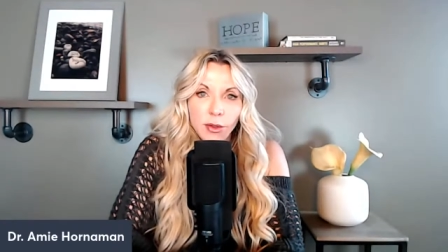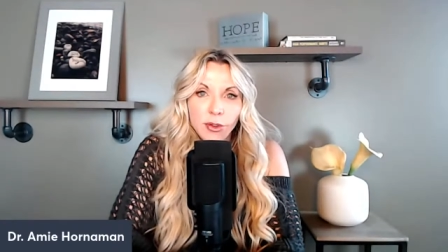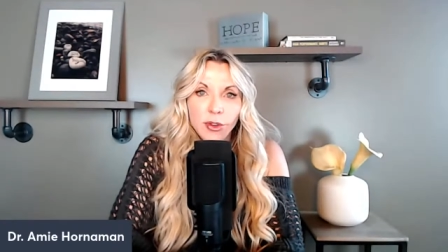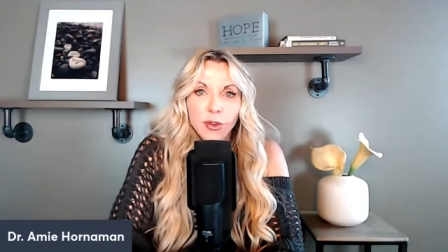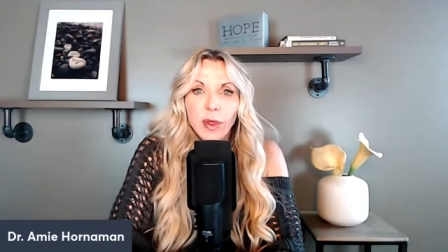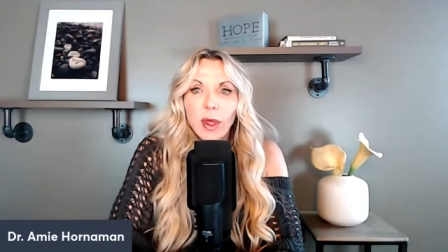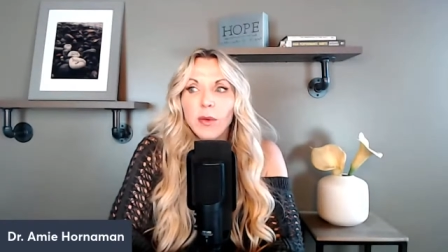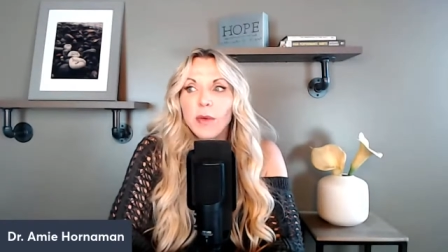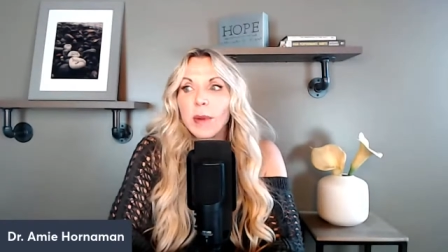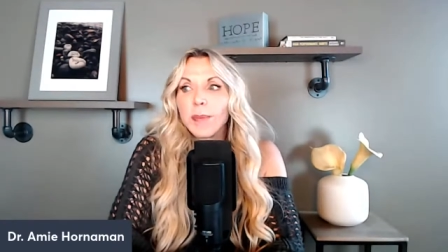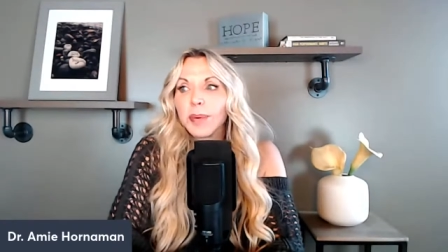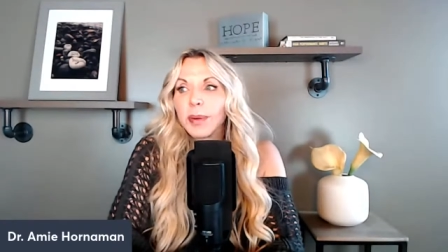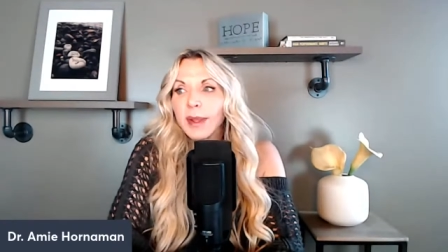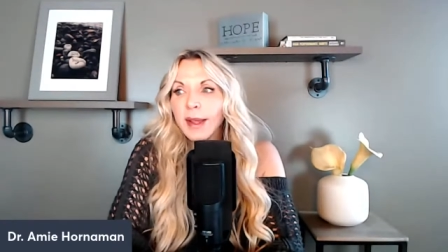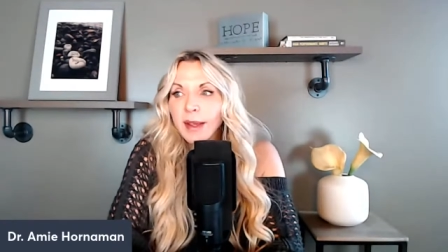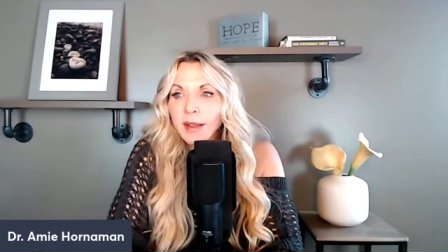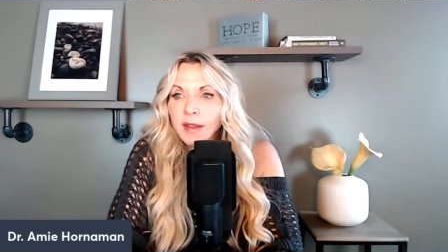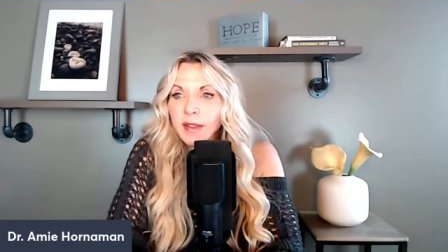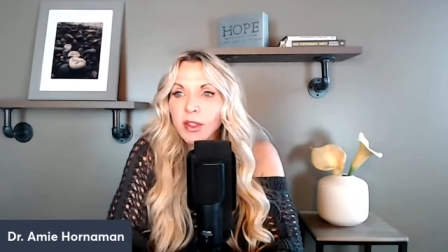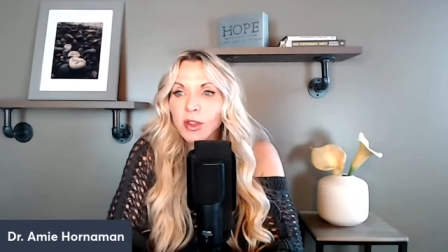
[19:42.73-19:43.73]
So they
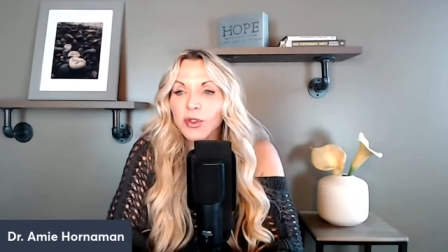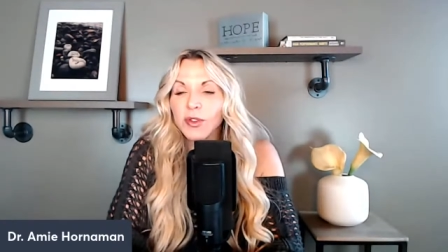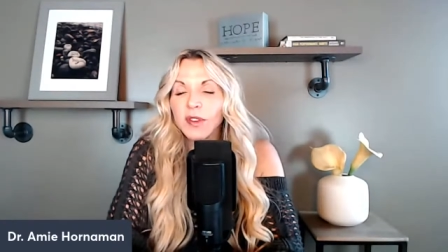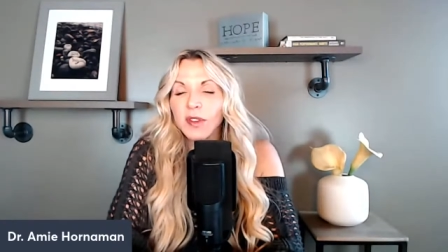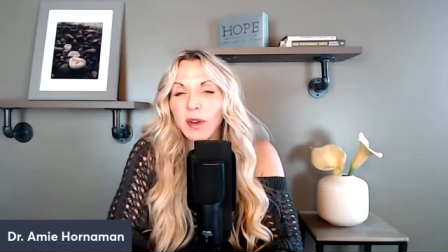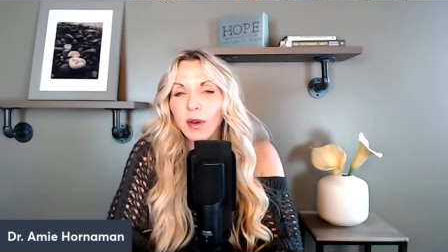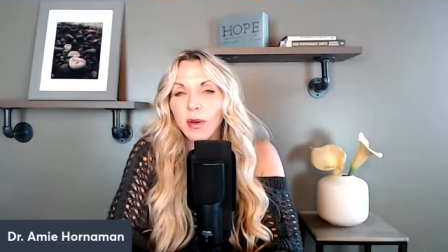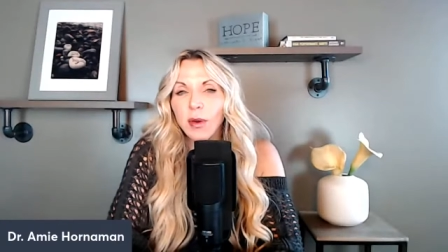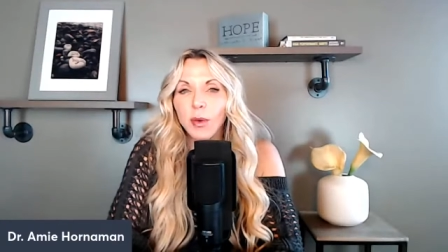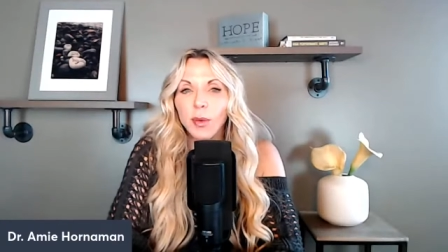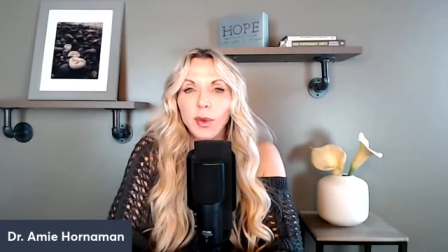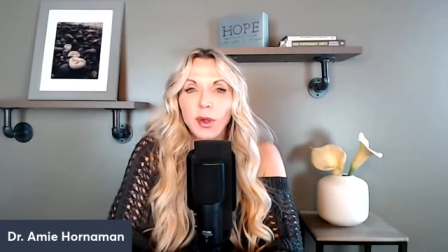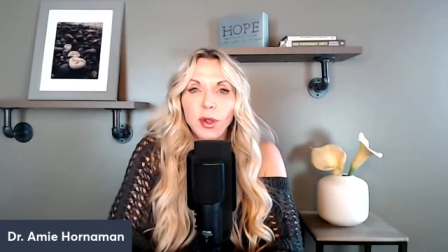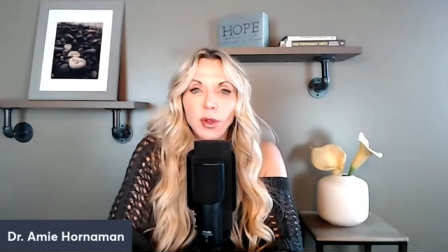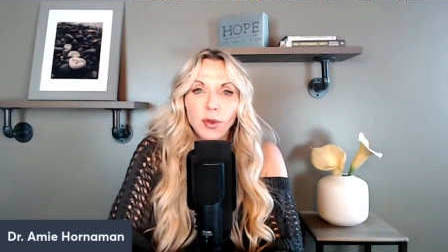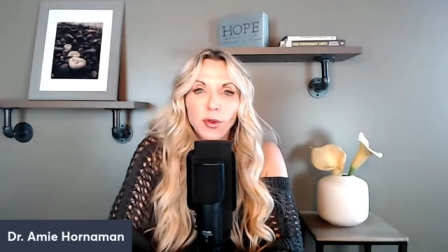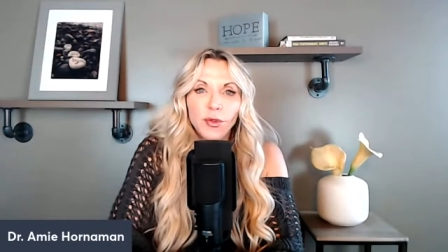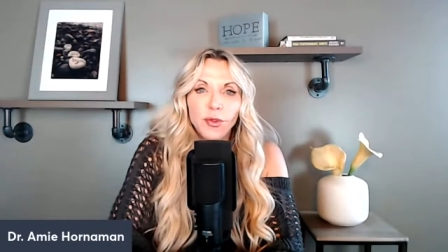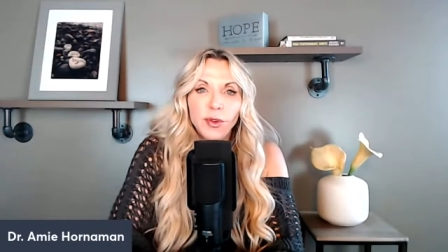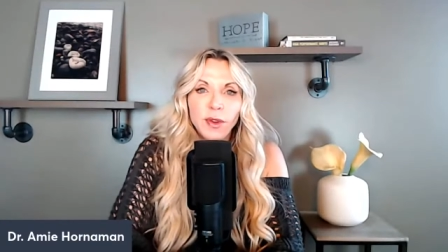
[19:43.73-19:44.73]
replaced their cereal
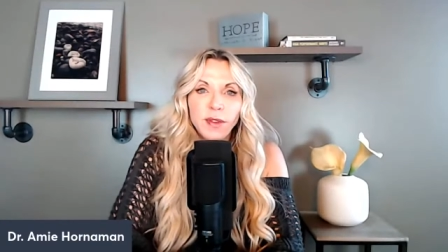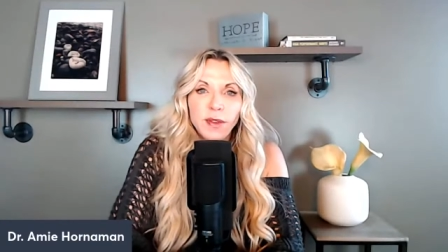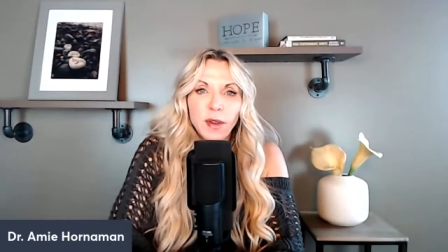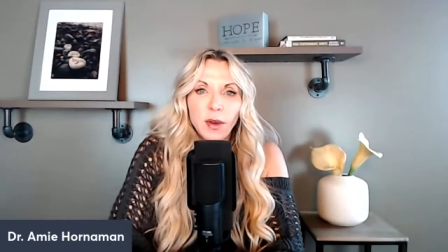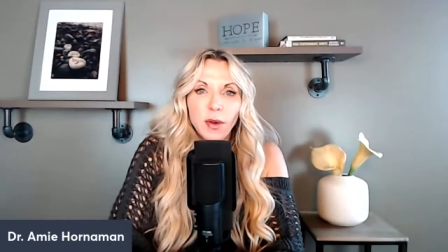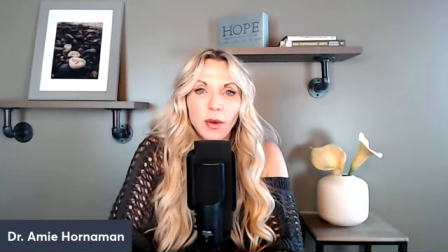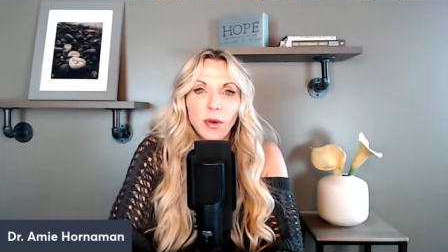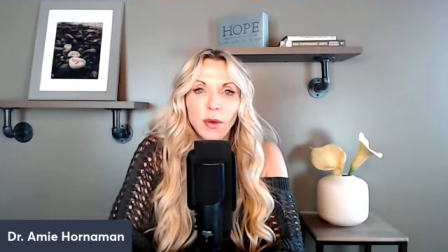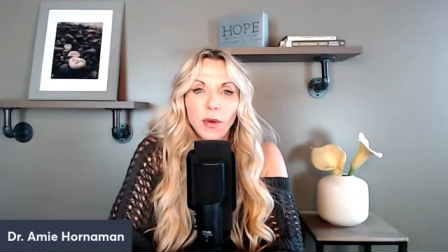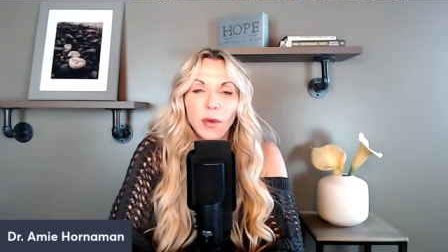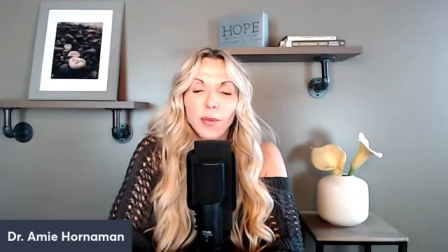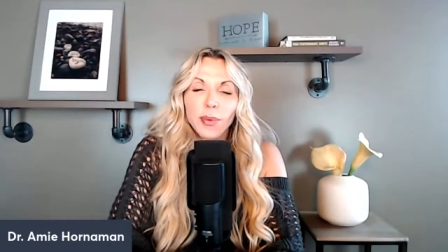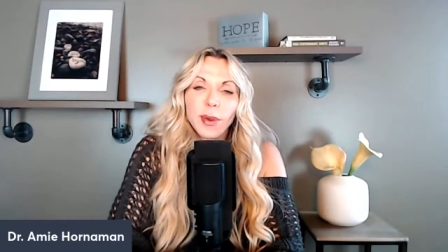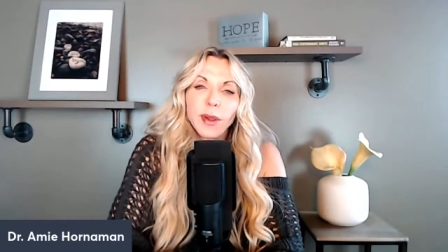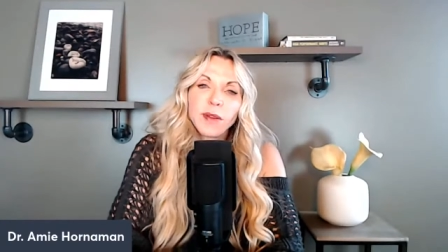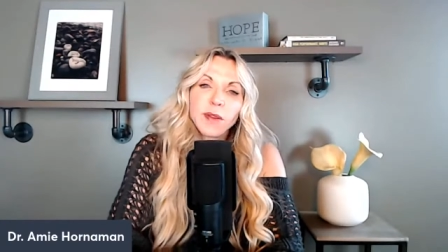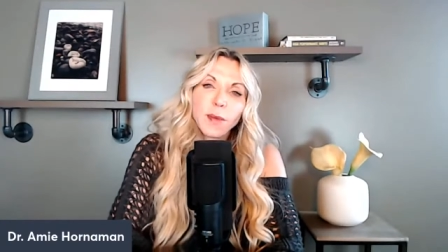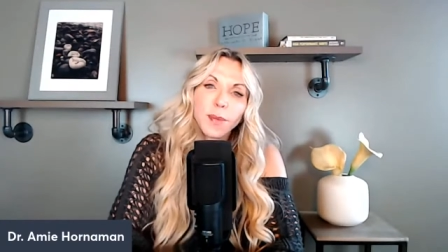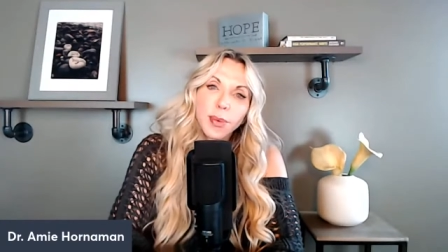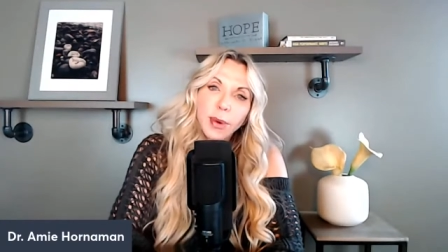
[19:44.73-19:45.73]
with gluten free cereal and
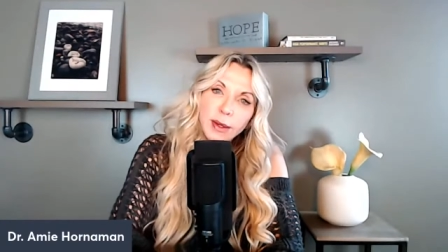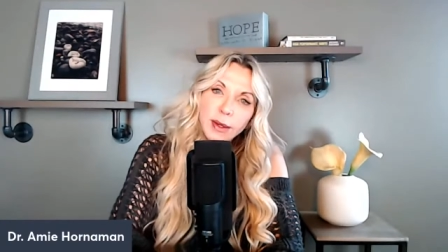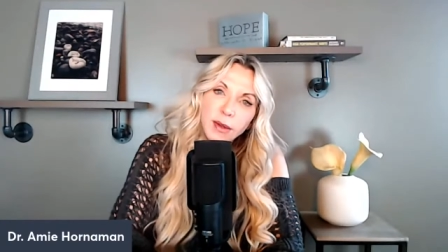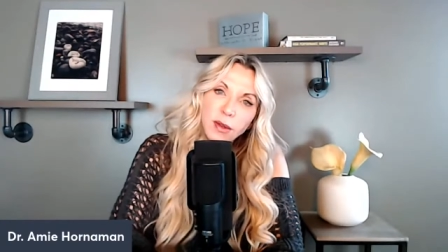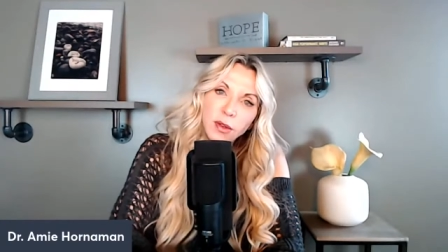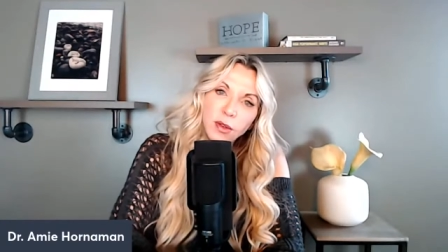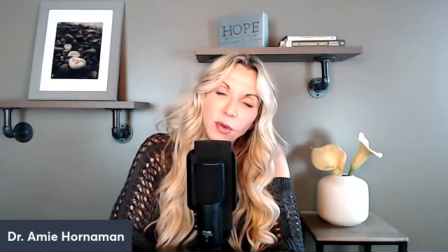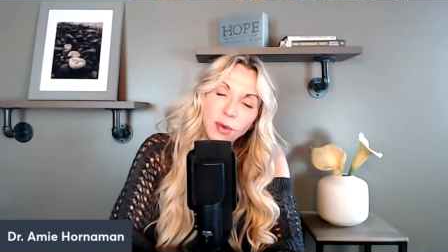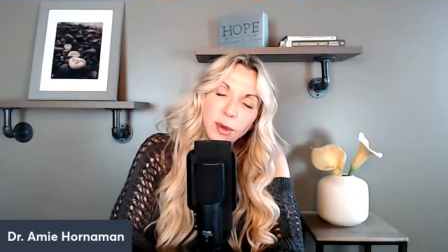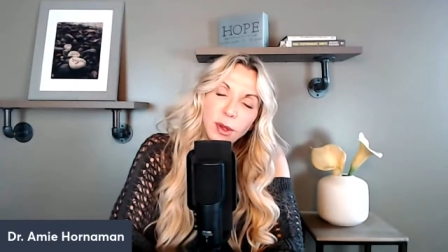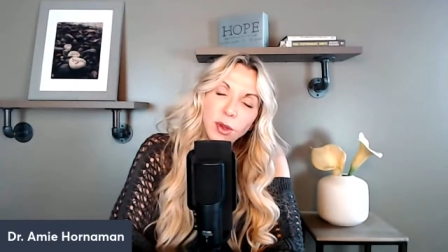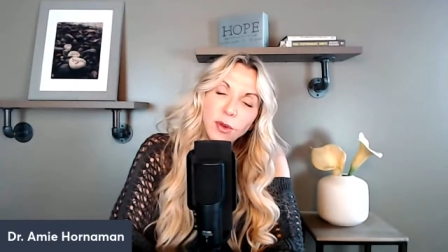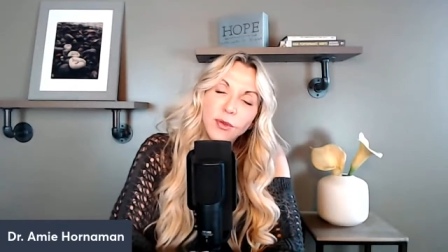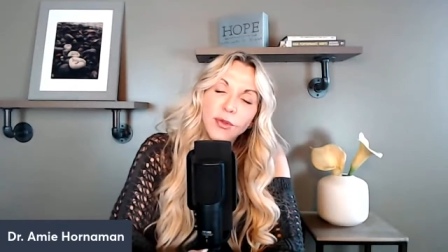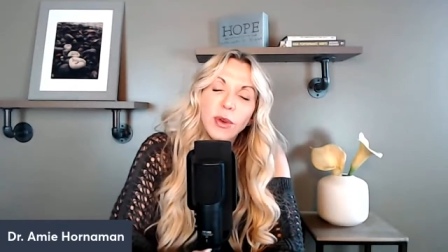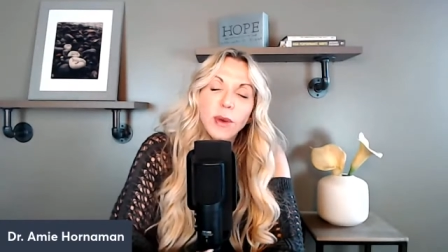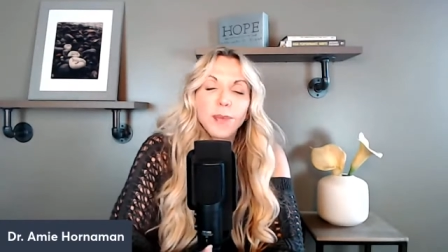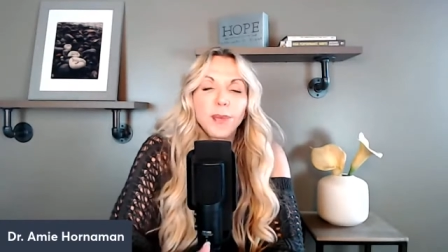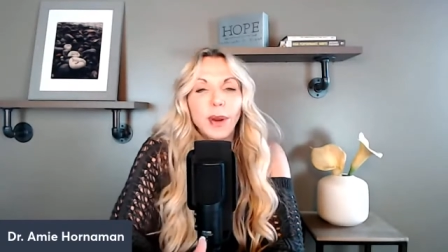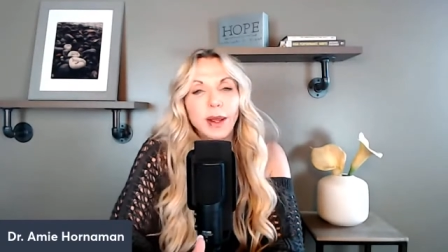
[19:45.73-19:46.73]
replaced their pretzels with gluten free